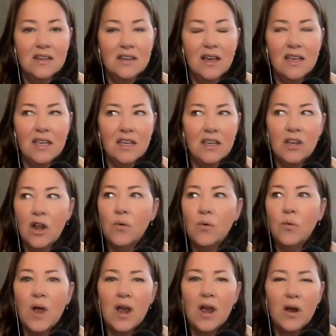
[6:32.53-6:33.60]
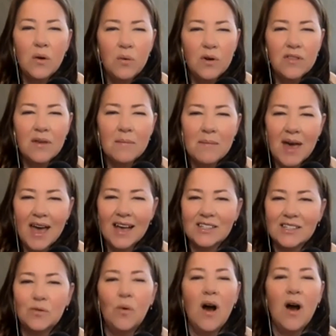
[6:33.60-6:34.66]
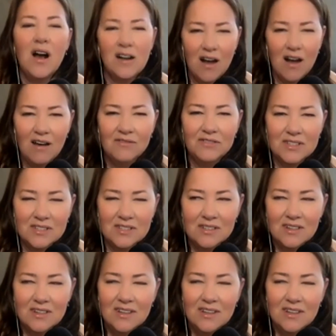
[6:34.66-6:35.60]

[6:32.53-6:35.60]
You know, where were the mass walk-offs?